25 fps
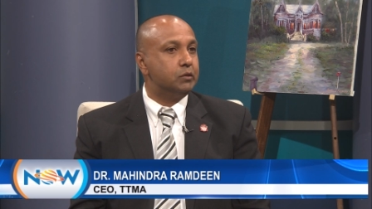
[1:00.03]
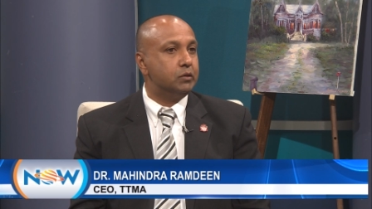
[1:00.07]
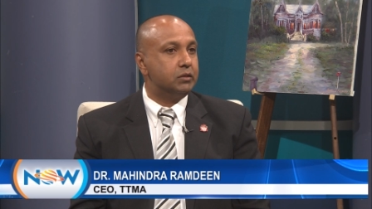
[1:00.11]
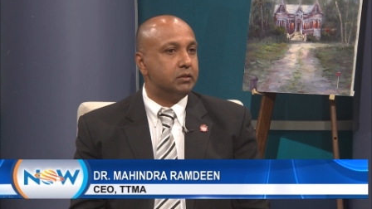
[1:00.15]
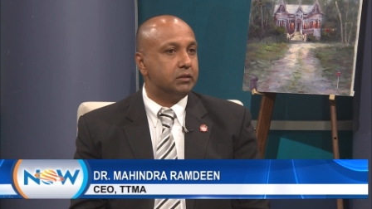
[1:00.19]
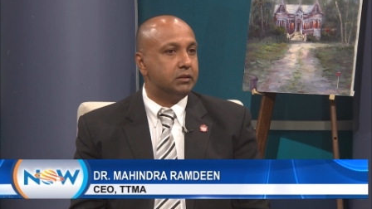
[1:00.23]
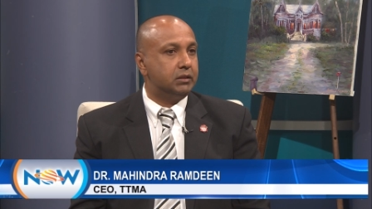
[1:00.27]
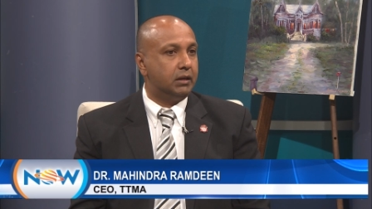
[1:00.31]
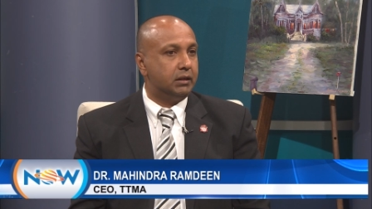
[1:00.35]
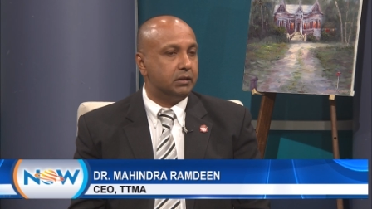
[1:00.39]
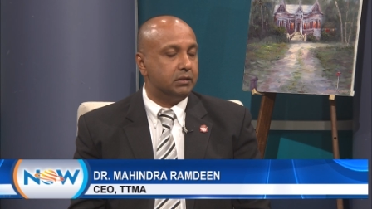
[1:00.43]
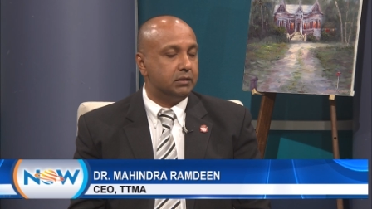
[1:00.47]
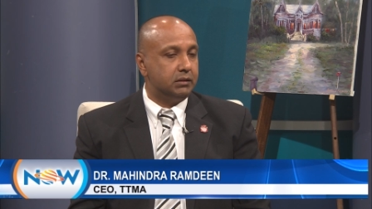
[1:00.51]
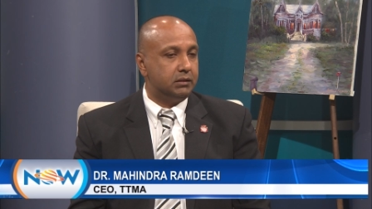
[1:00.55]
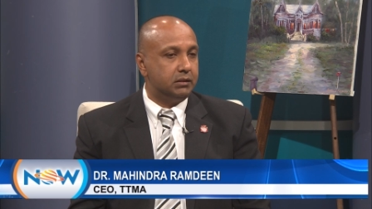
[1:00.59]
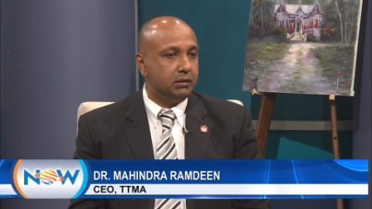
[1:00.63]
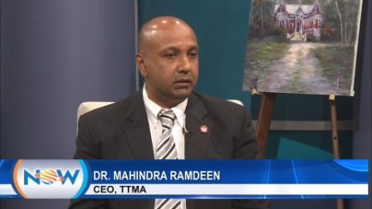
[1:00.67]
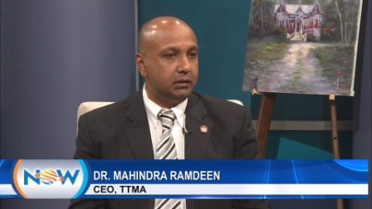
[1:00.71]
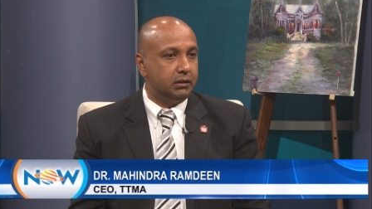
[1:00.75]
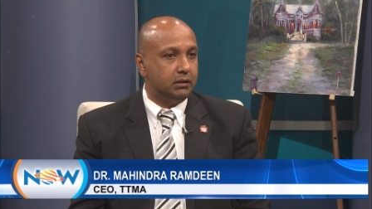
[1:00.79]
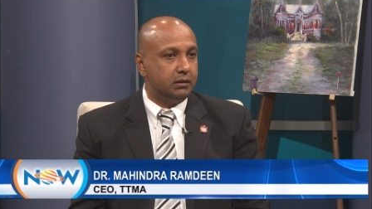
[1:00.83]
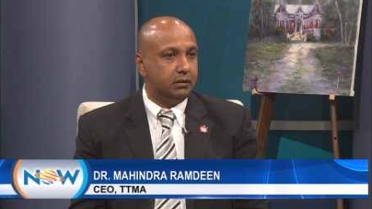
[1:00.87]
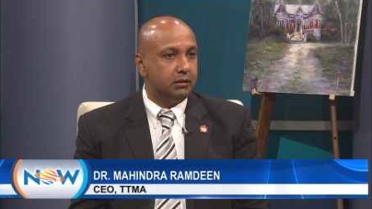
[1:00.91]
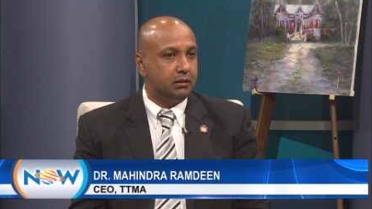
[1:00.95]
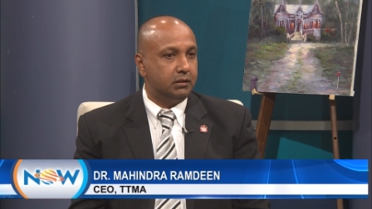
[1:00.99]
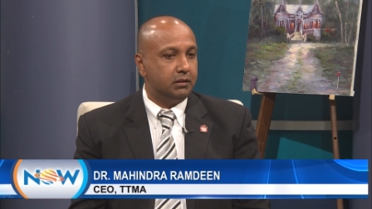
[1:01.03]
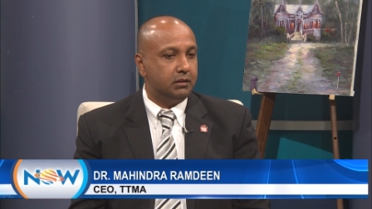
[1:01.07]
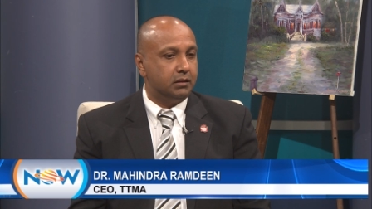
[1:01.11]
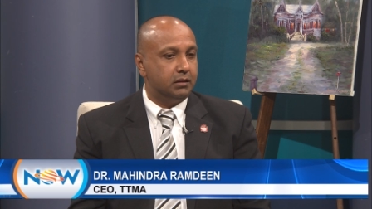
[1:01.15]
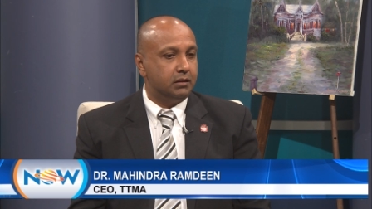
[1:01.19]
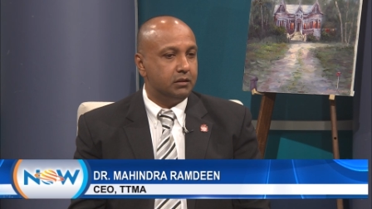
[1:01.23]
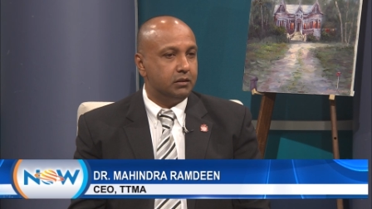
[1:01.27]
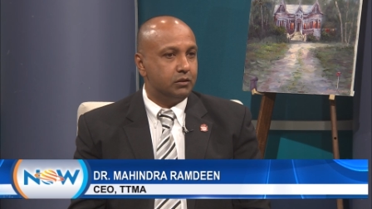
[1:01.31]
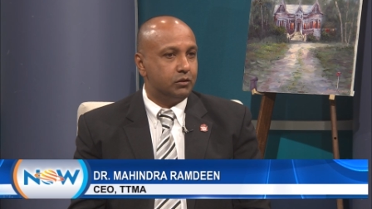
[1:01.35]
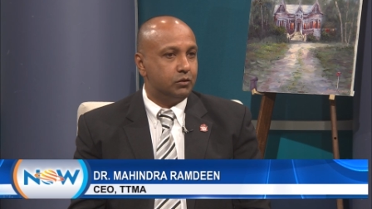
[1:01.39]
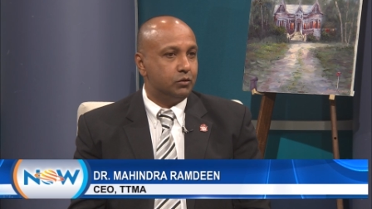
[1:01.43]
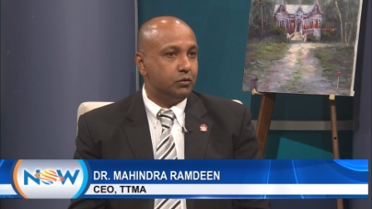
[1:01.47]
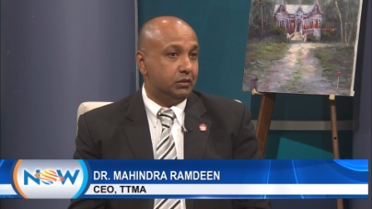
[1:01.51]
also started today.
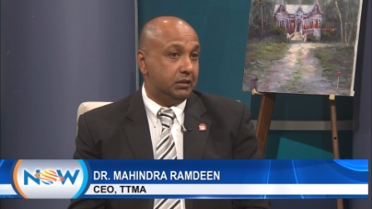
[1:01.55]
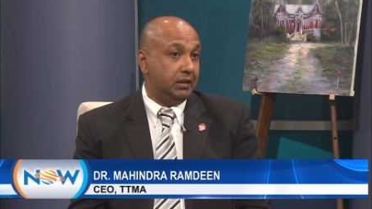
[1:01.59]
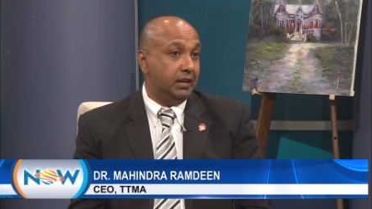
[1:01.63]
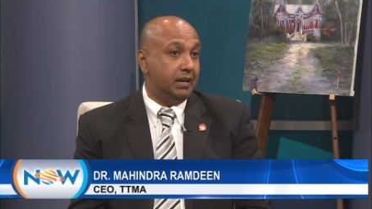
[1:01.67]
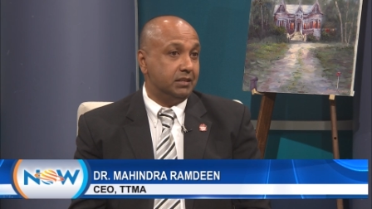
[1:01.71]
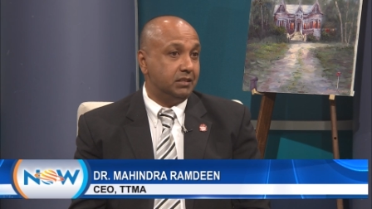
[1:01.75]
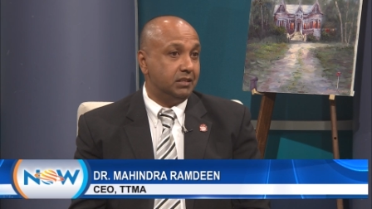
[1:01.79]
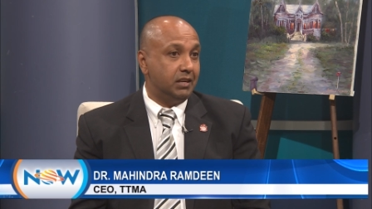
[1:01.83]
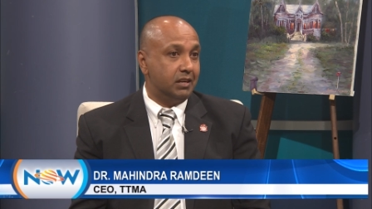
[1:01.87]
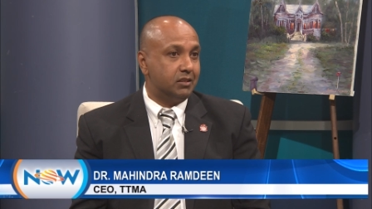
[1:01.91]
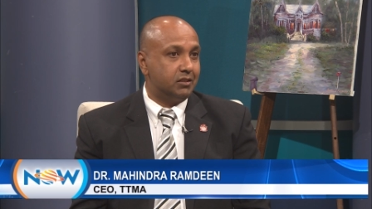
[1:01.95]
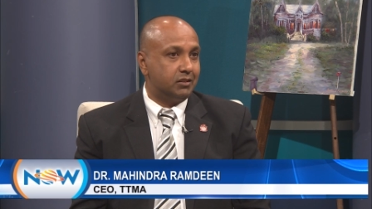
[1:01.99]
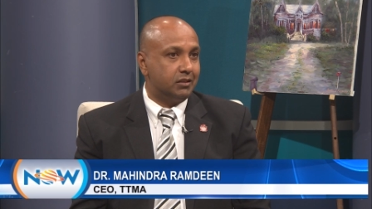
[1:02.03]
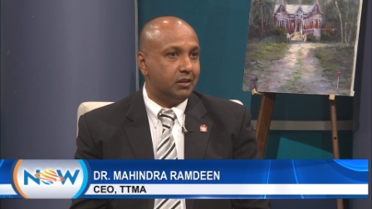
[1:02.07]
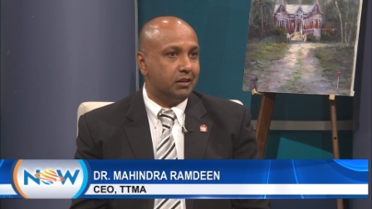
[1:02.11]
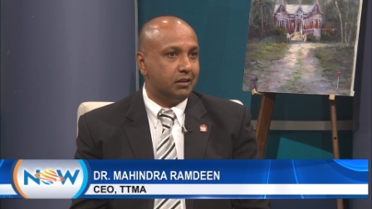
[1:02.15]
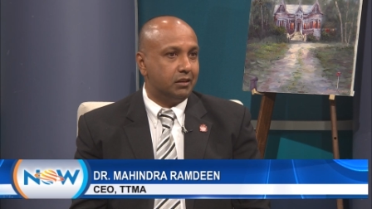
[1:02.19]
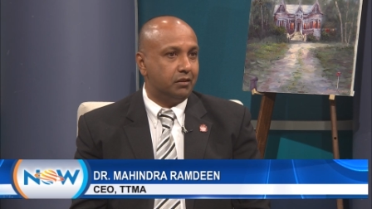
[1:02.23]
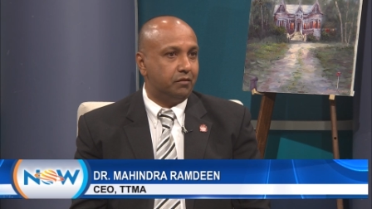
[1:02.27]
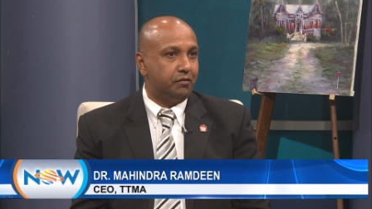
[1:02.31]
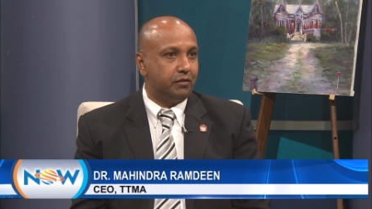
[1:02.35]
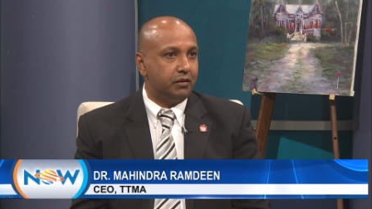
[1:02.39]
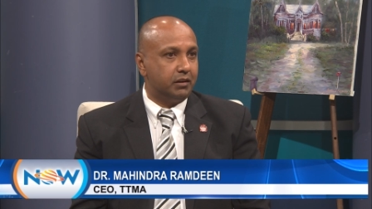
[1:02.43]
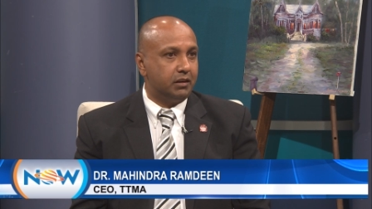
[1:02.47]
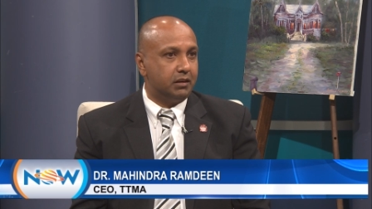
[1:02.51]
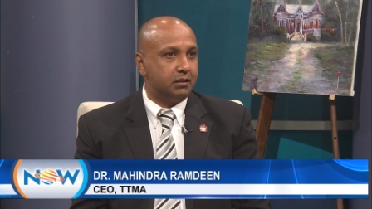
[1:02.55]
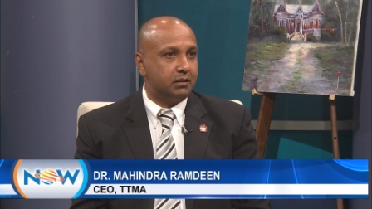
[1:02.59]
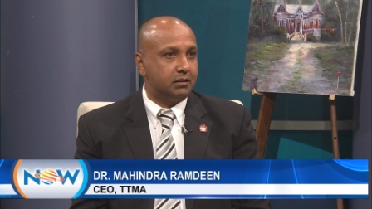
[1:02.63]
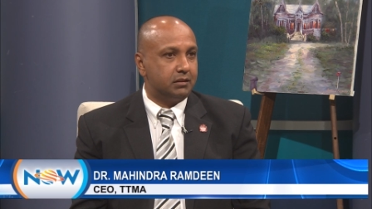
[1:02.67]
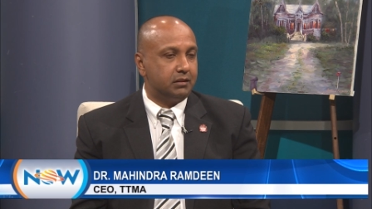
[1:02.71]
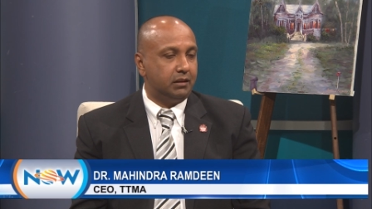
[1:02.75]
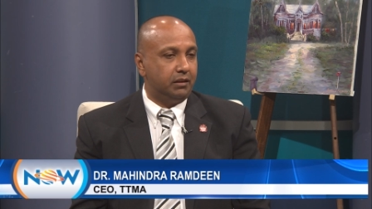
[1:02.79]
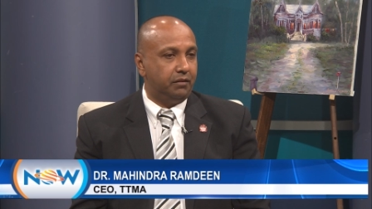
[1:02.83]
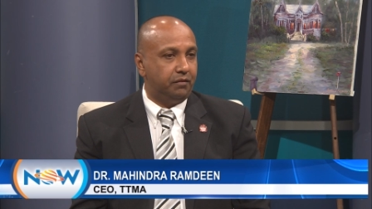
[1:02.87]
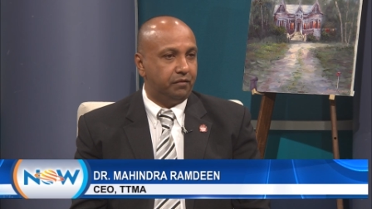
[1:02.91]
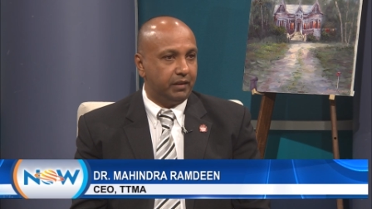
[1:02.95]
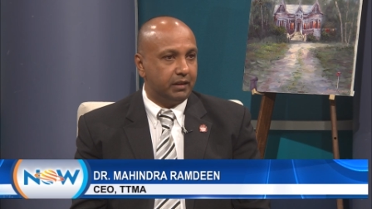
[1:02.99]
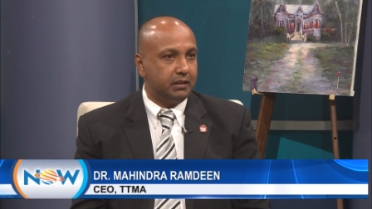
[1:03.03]
Right. So TIC has started for us
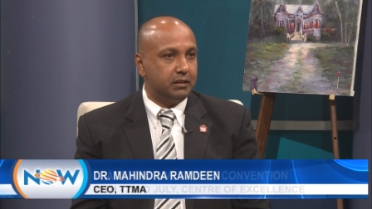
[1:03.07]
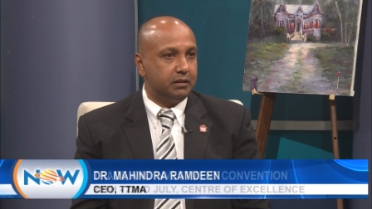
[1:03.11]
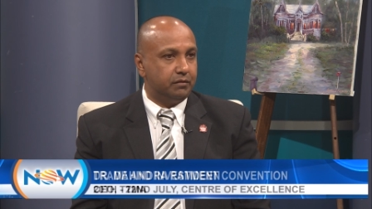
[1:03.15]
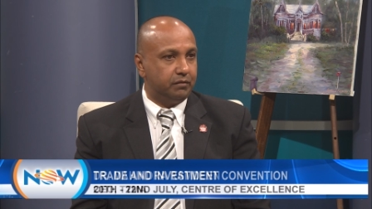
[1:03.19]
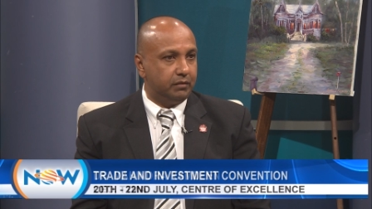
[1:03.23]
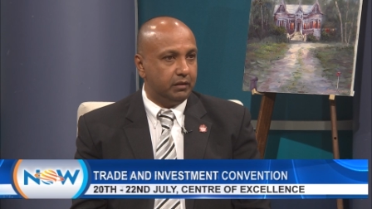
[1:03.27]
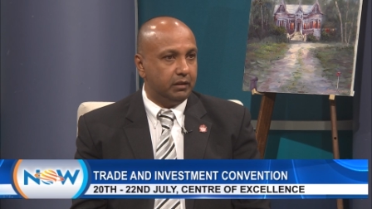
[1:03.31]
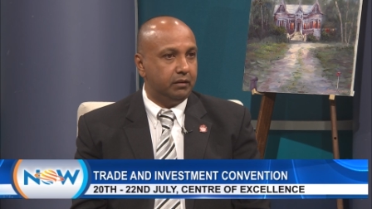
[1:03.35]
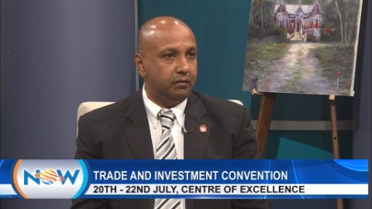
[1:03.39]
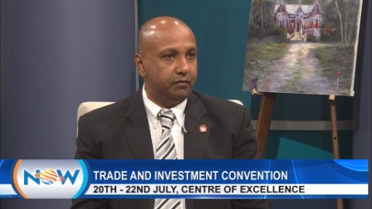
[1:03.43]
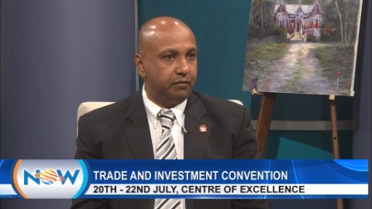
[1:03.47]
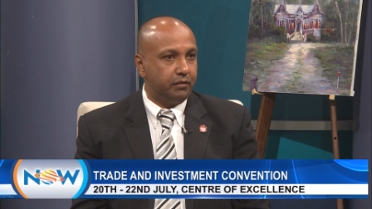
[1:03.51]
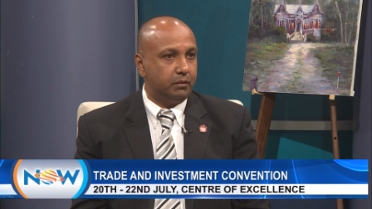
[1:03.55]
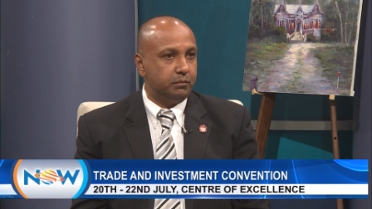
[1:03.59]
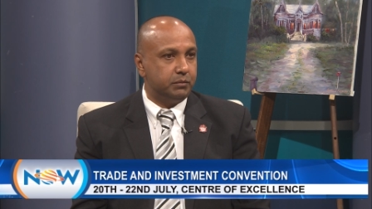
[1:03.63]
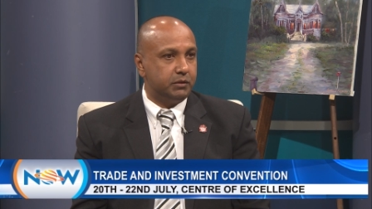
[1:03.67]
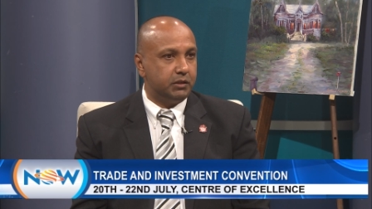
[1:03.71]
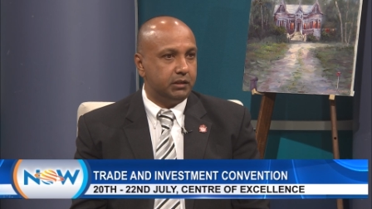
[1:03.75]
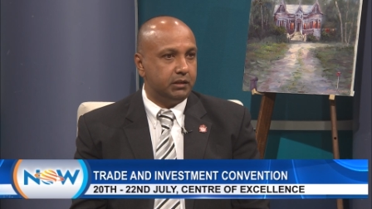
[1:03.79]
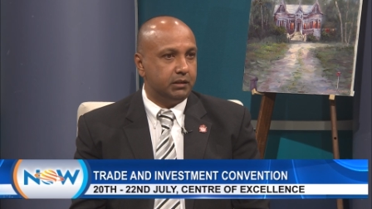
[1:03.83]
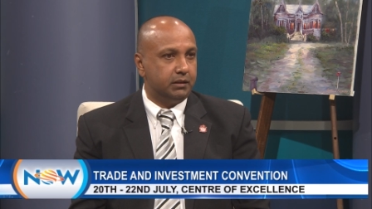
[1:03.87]
effectively from